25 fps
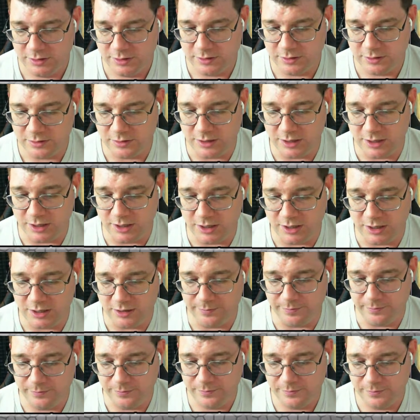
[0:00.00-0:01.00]

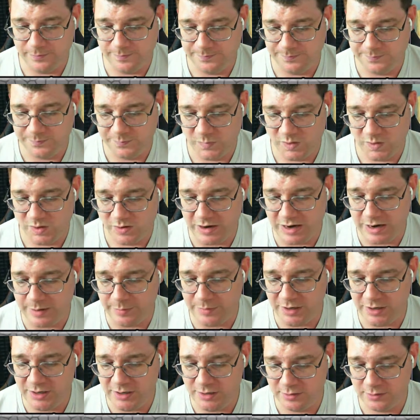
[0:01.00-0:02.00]
Um,
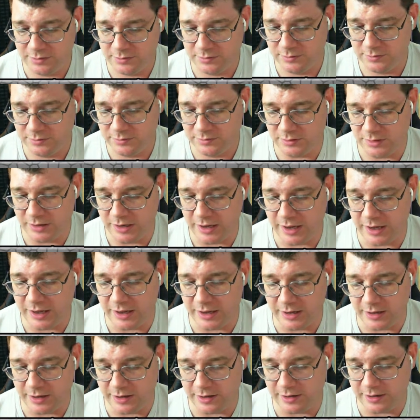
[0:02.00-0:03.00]
Krabby?
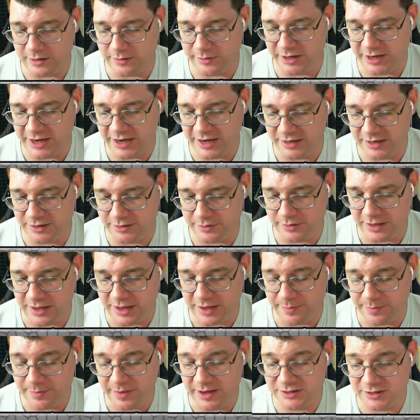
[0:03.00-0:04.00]
No, we can't do
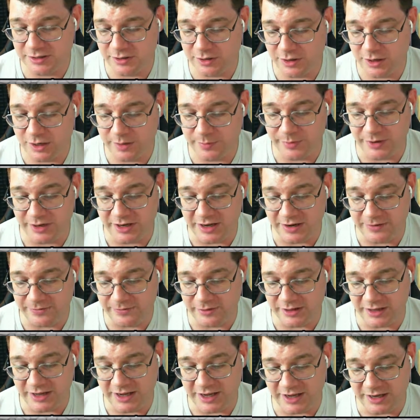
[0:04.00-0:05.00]
that. Magikarp, we
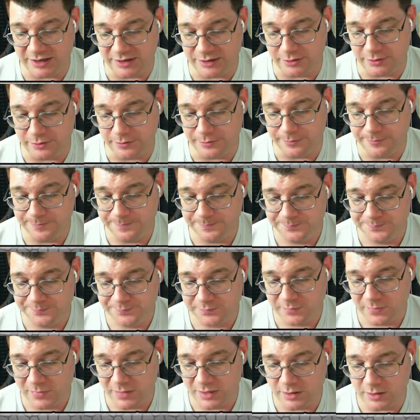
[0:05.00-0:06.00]
definitely can't do.
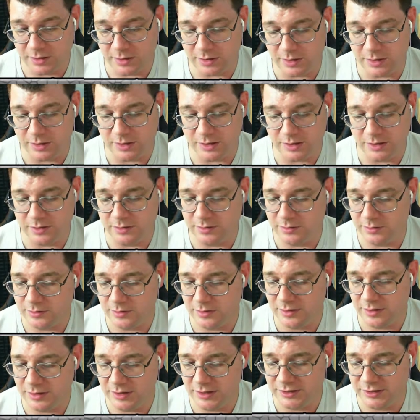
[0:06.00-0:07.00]
Uh,
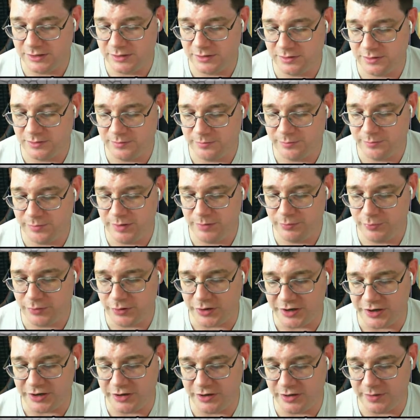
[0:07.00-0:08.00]
I've been
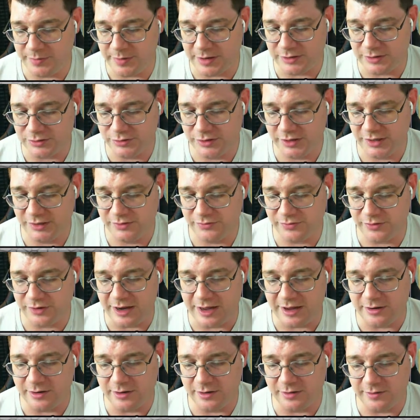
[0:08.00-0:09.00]
pretty good about transferring
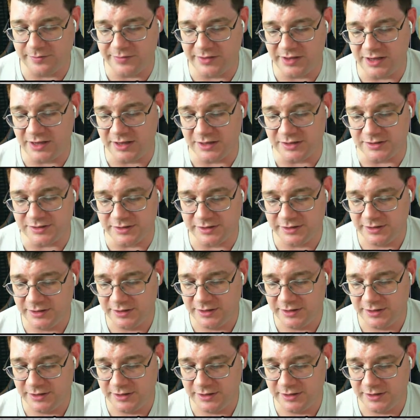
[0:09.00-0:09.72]
out all of these